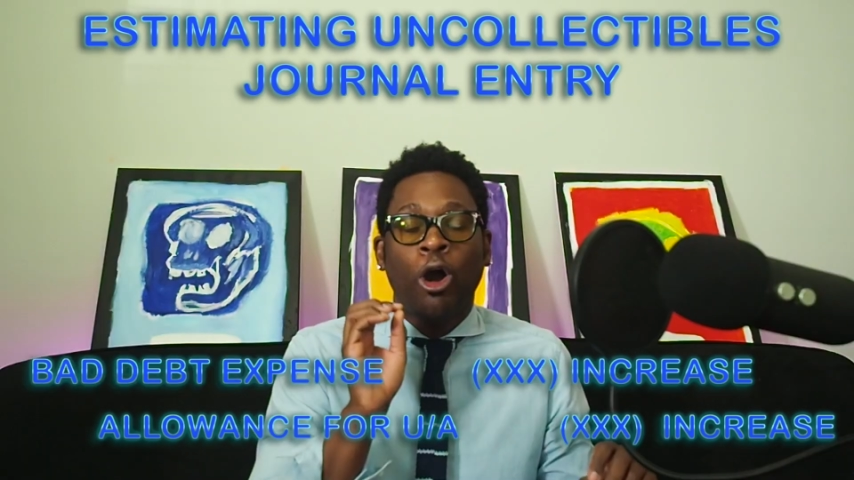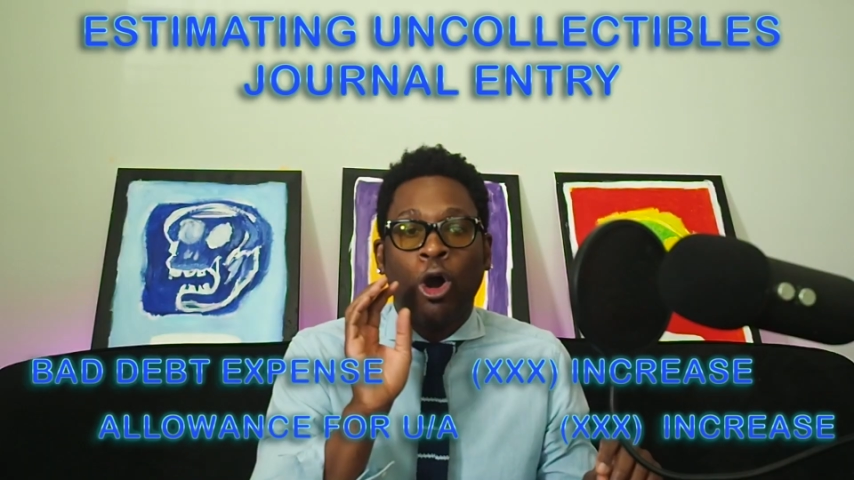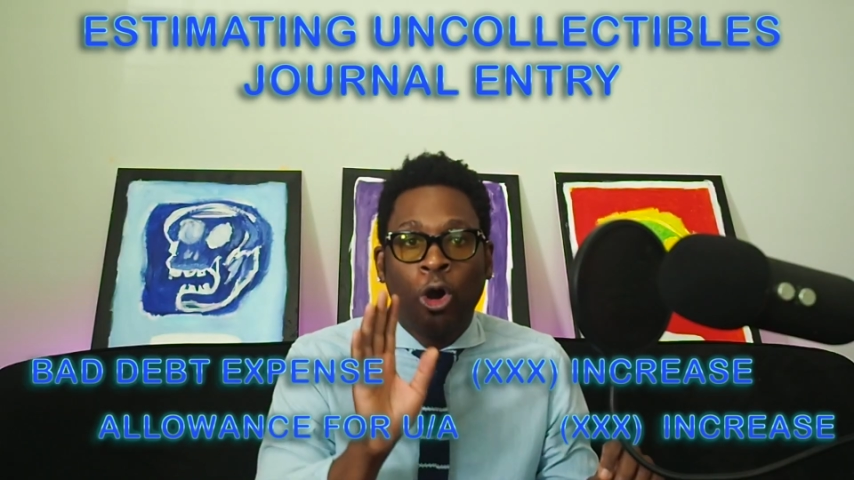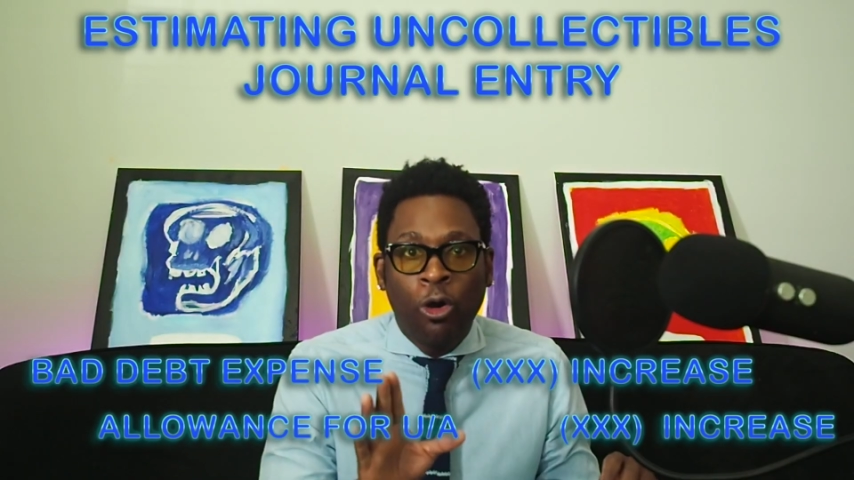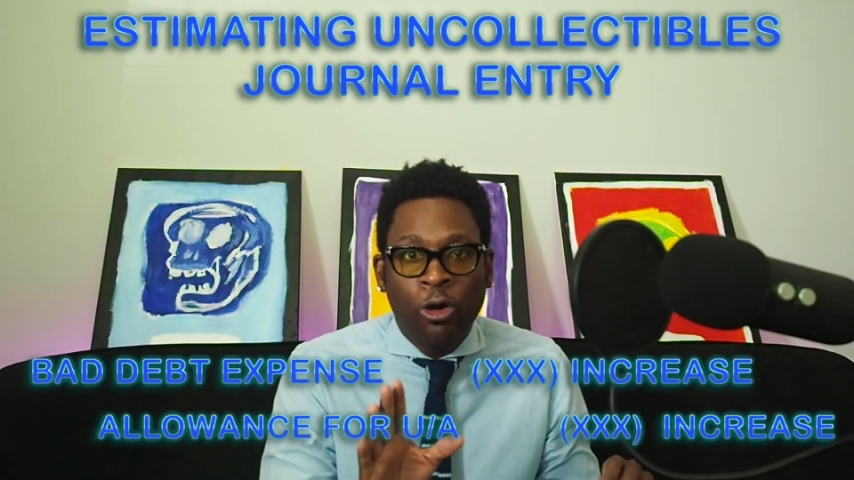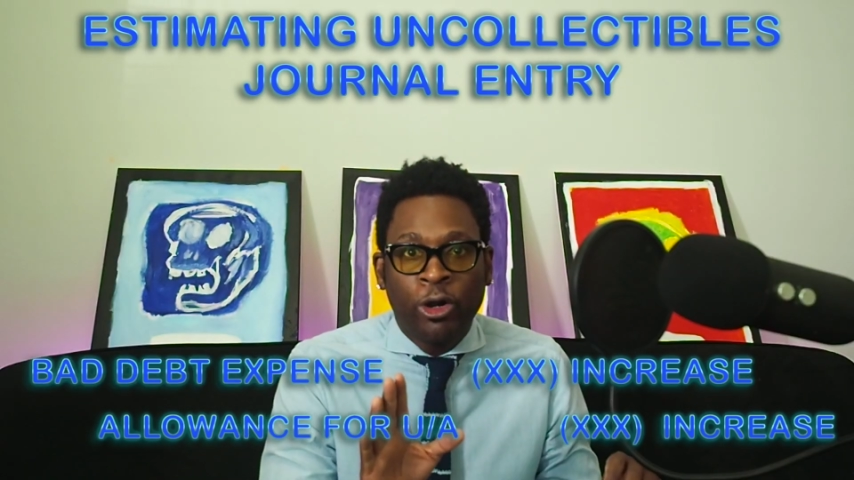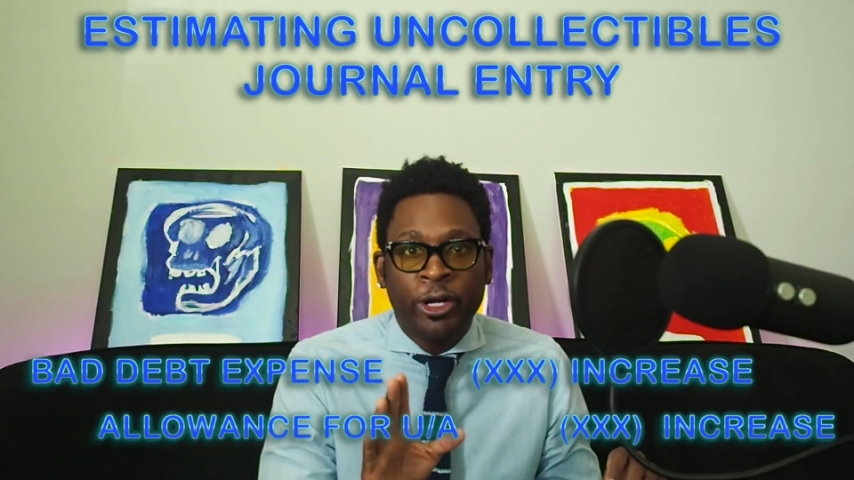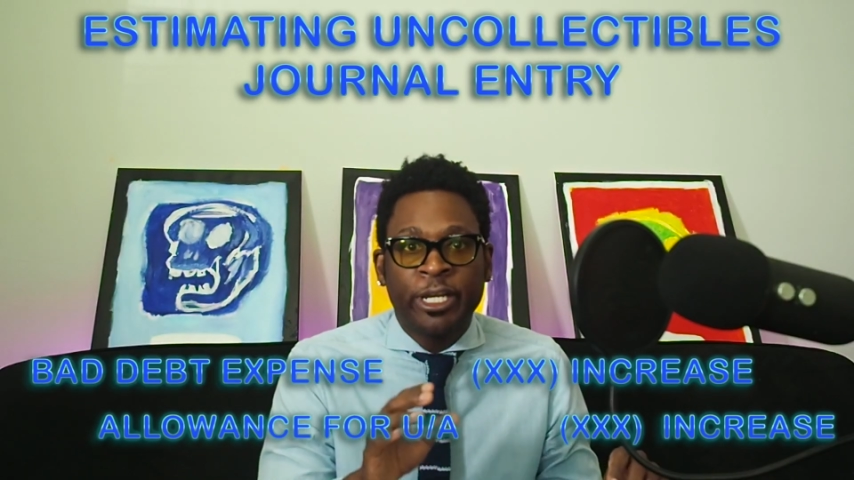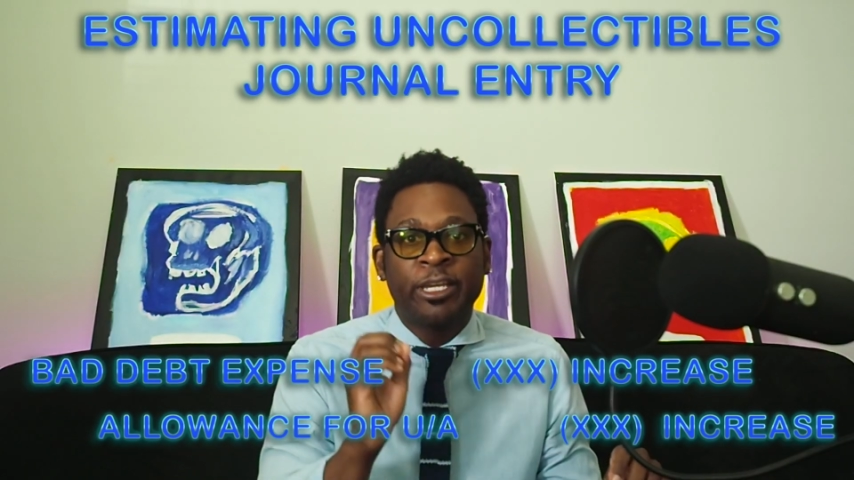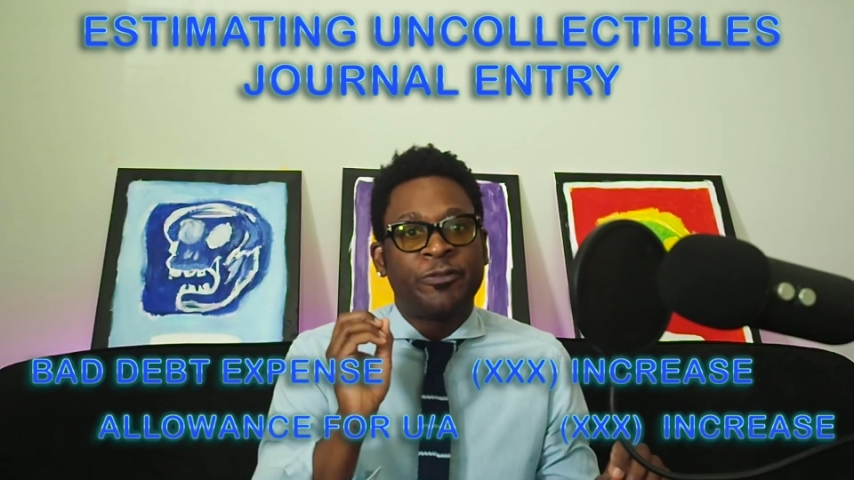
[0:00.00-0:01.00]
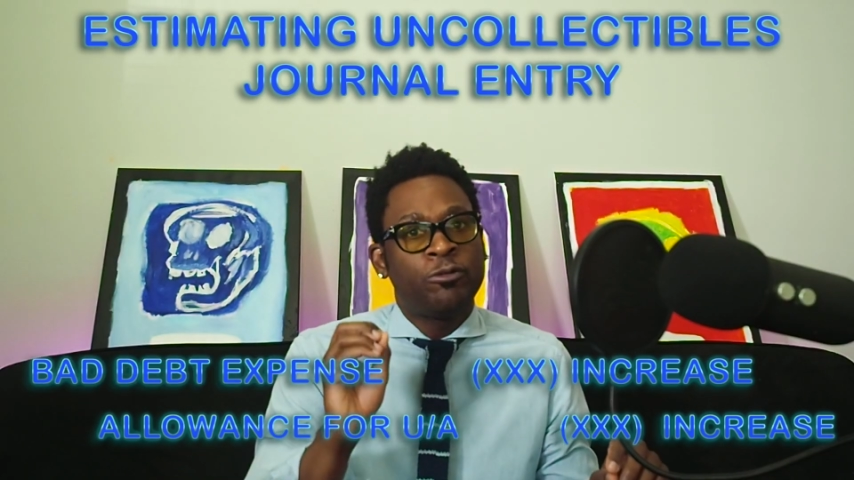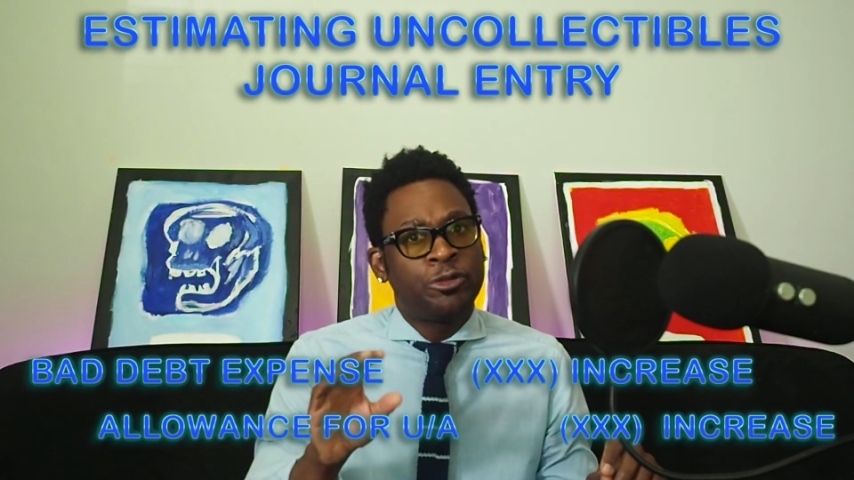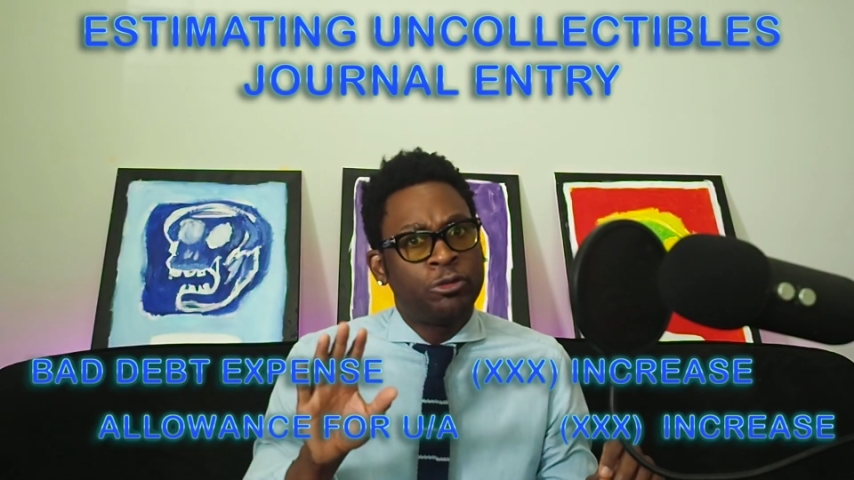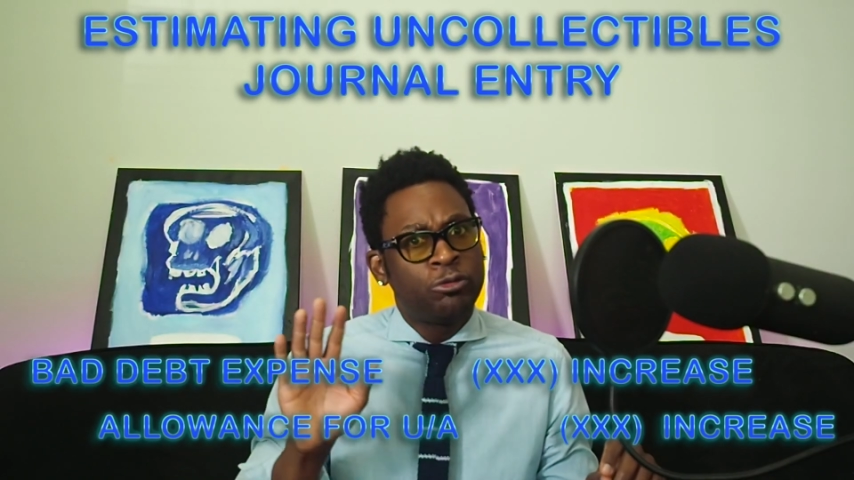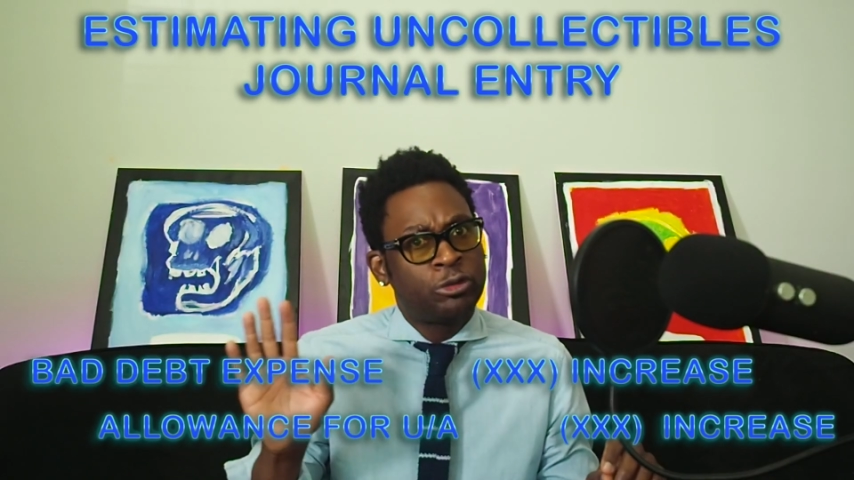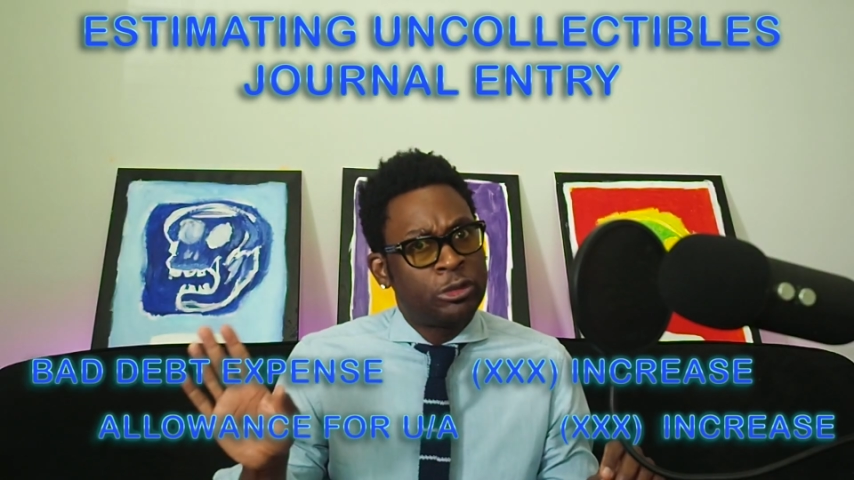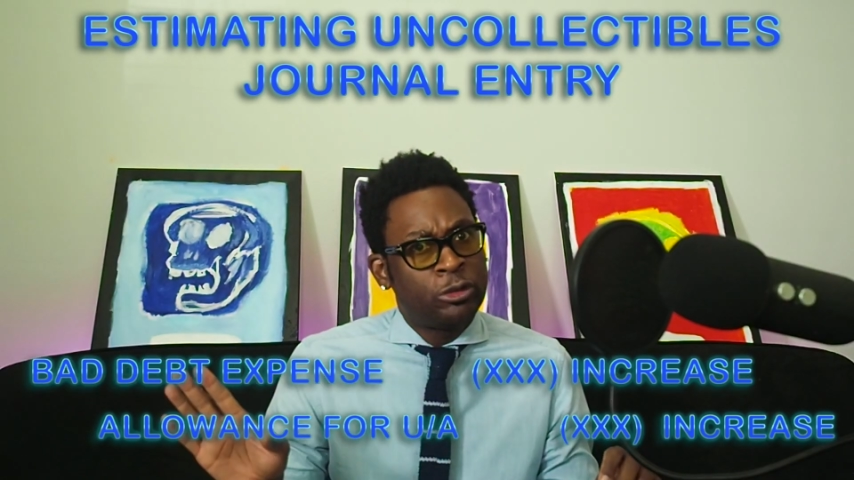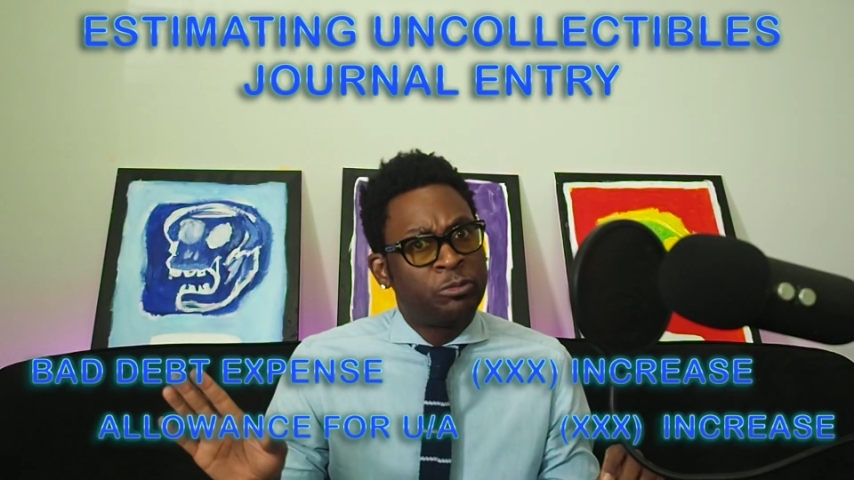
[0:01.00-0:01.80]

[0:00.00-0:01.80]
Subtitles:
or if you choose to do